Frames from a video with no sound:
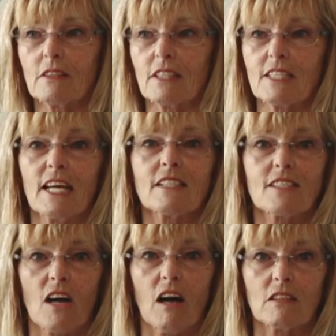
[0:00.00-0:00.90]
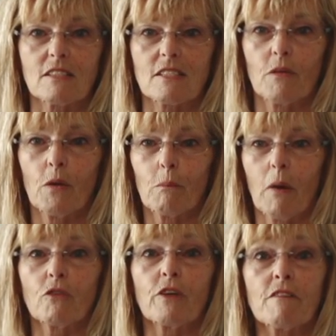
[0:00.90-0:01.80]
The day starts
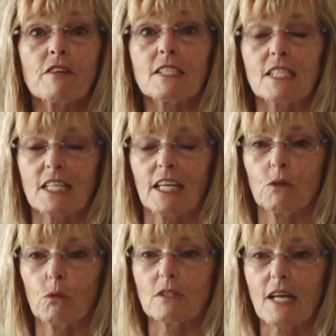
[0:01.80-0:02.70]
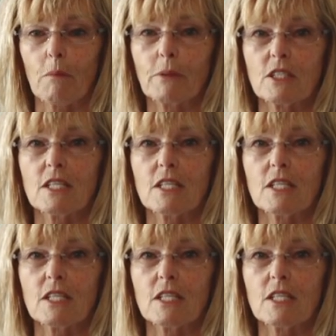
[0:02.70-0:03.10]
by revisiting what's happened